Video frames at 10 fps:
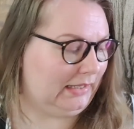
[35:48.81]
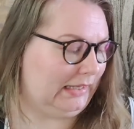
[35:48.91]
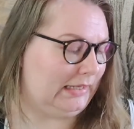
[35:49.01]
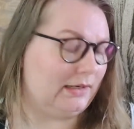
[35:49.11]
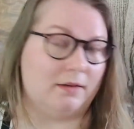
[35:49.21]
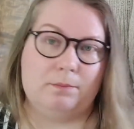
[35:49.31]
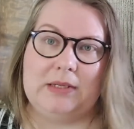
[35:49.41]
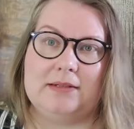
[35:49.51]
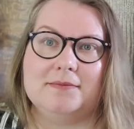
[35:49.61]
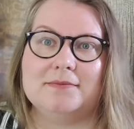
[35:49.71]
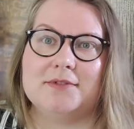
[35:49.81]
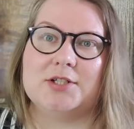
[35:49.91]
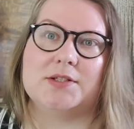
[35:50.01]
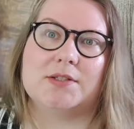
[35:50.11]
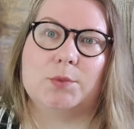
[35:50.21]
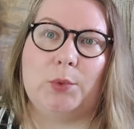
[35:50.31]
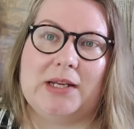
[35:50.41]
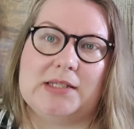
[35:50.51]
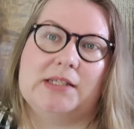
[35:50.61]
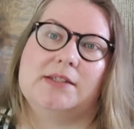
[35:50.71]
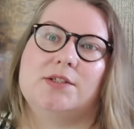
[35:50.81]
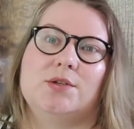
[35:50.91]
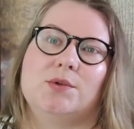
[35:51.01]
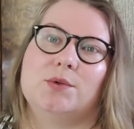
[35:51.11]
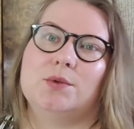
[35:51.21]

and I've been just waiting to